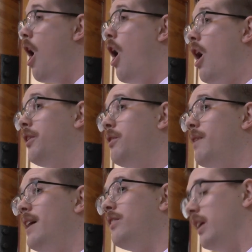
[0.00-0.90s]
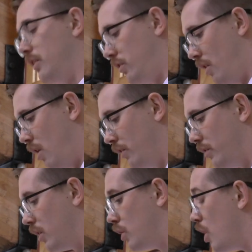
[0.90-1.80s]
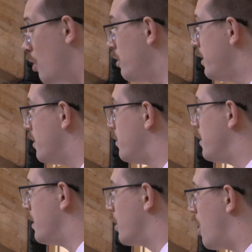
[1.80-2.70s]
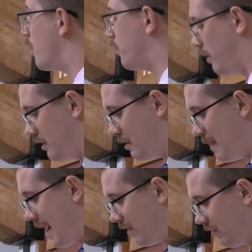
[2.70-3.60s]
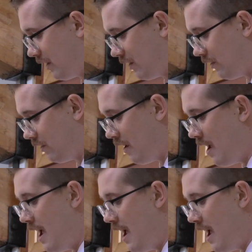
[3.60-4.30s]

authorizing Saul to go to the synagogues in Damascus